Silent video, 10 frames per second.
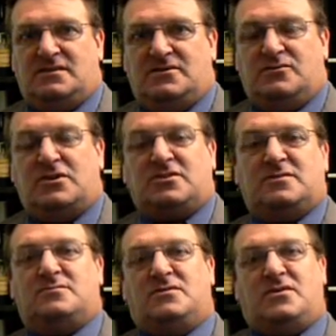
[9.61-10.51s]

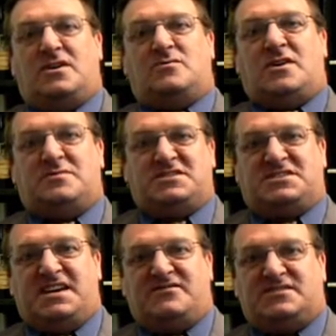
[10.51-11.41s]
Welcome, I'm Robert
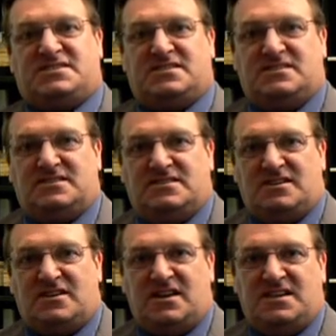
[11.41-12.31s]
Stevenson
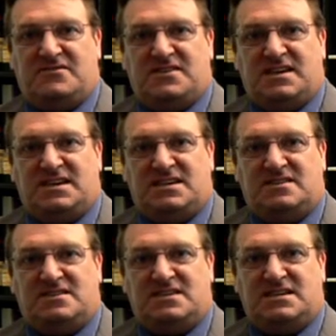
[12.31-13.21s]
and I live
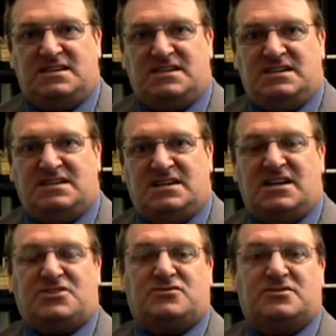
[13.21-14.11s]
in the
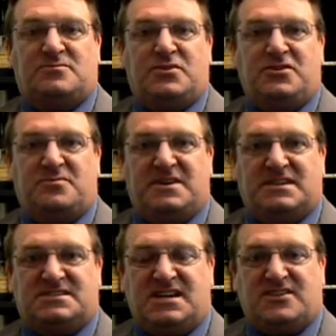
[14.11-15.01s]
electorate of Boothby in
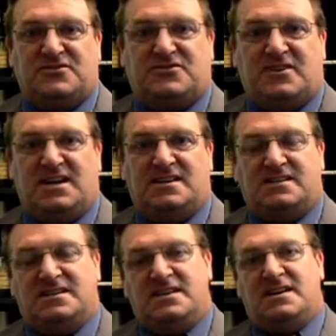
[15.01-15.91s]
South Australia.
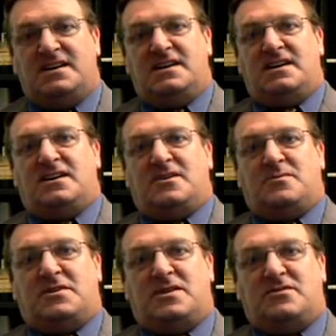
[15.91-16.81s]

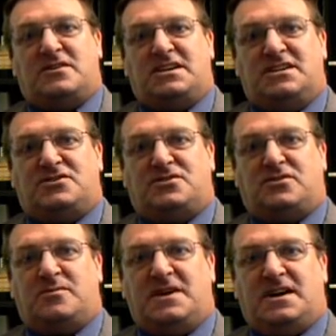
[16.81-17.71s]
But I'm not here to talk
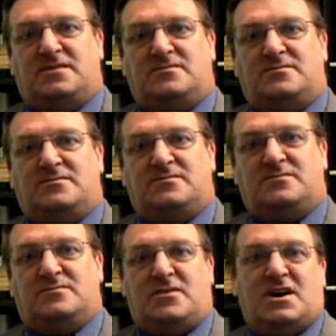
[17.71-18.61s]
about
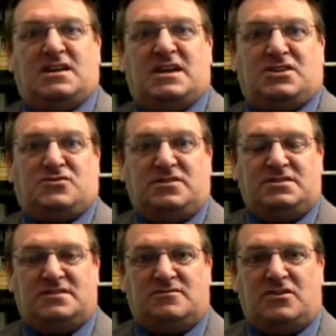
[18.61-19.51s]
my electorate,
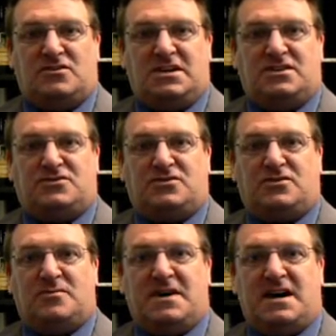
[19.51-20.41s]
I'm not here to talk
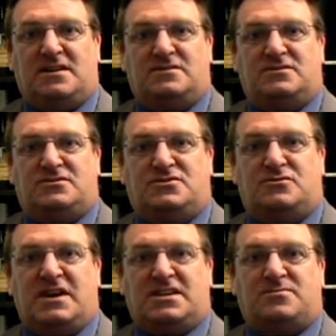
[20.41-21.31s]
about
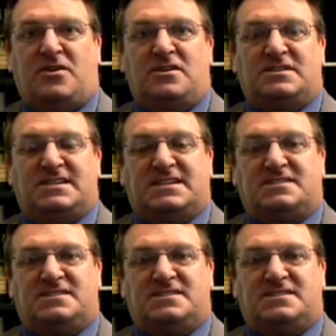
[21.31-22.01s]
direct politics.